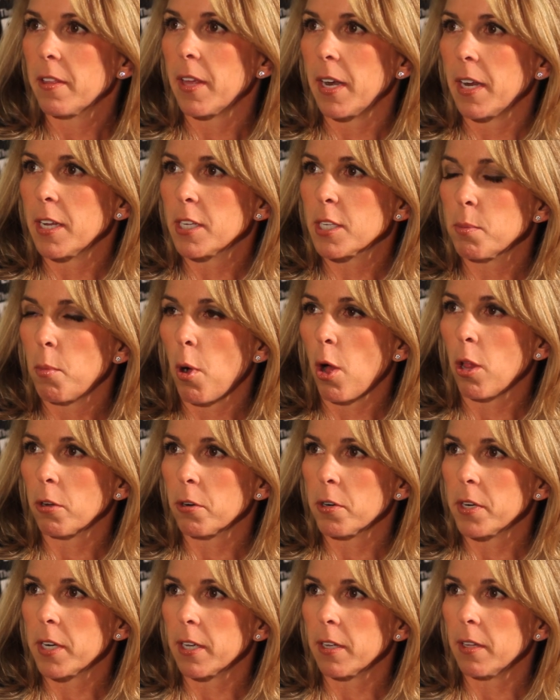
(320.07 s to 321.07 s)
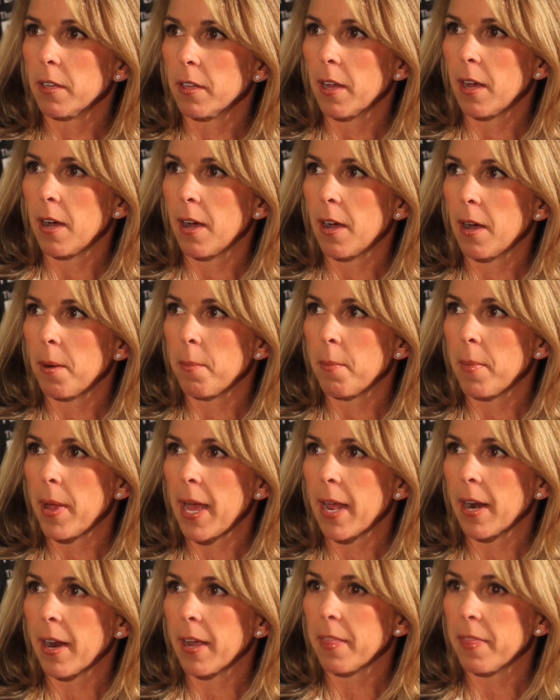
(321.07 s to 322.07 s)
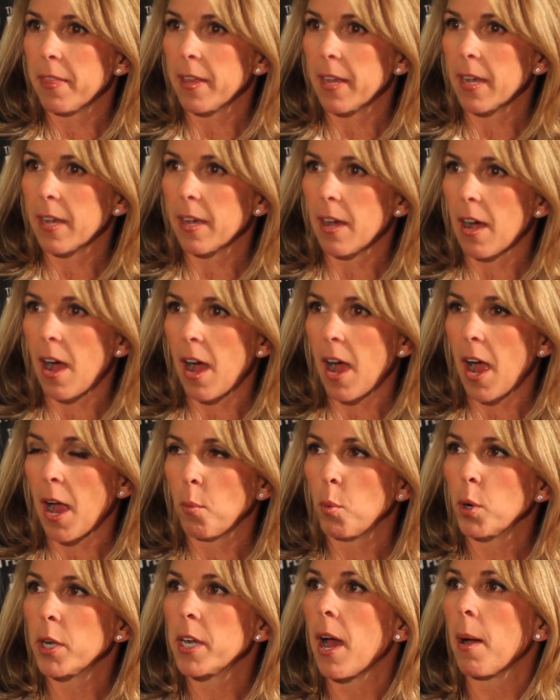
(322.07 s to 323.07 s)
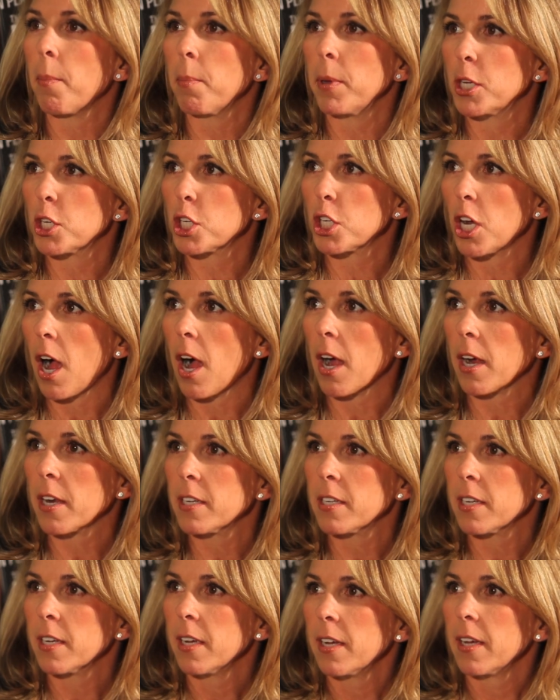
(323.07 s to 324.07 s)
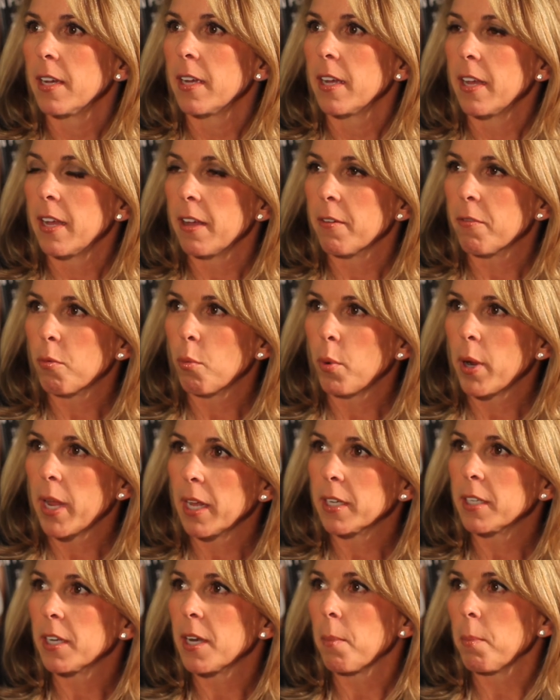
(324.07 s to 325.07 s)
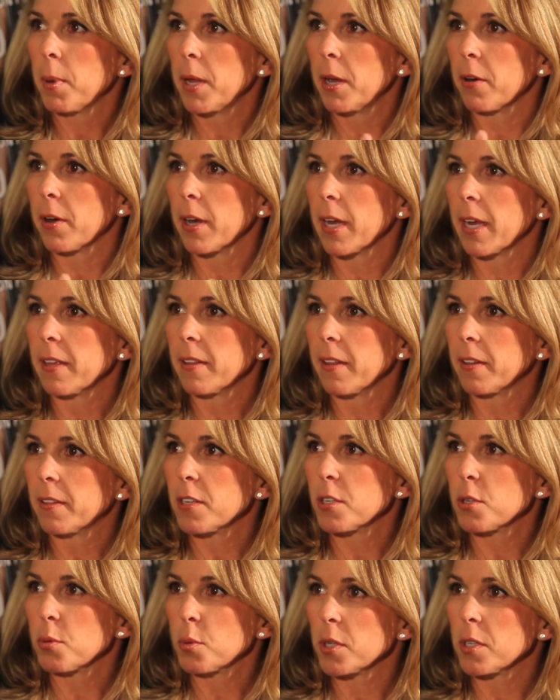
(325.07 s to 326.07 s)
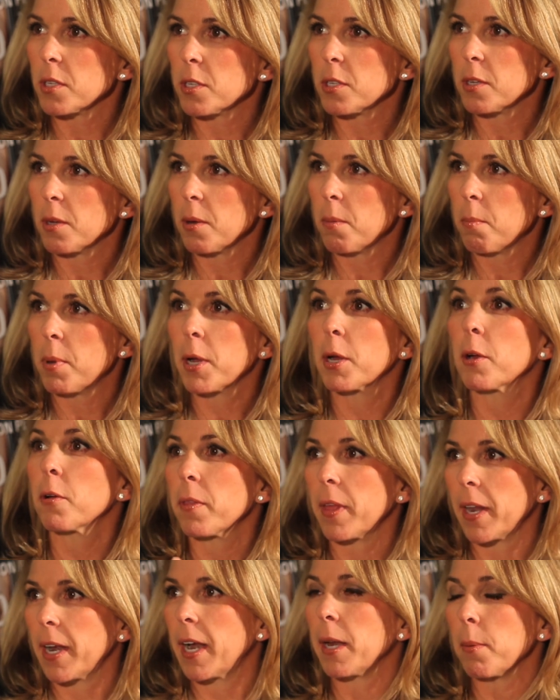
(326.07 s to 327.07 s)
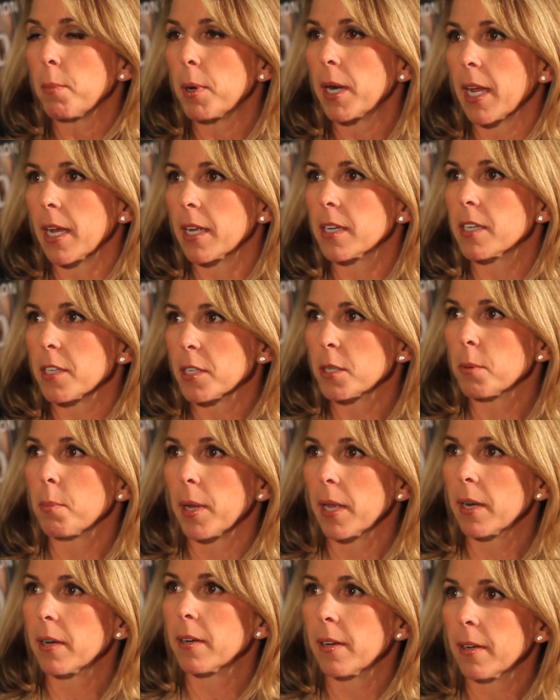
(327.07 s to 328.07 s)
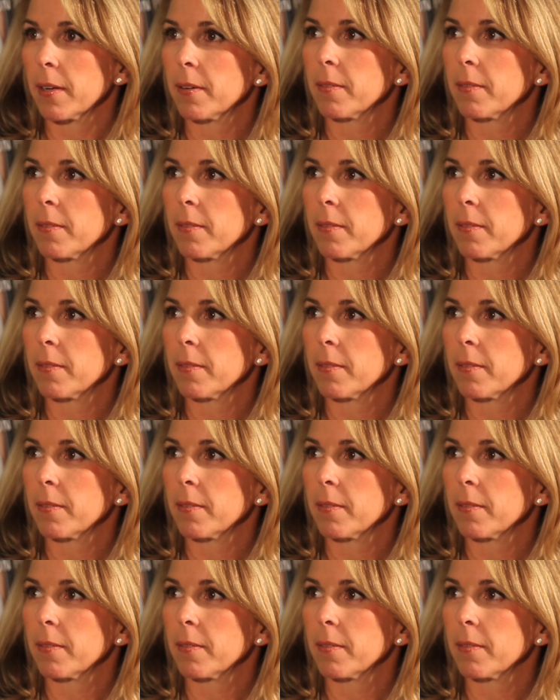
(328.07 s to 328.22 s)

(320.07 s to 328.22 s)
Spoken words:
than a smaller deal. And I think I would not be shocked if we ended up hearing that this was bigger than anybody anticipated.